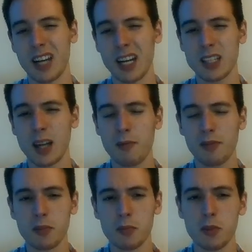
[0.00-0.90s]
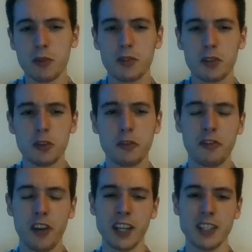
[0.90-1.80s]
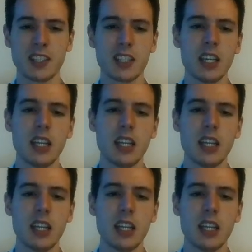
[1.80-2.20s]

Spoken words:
uncomfortable move to face.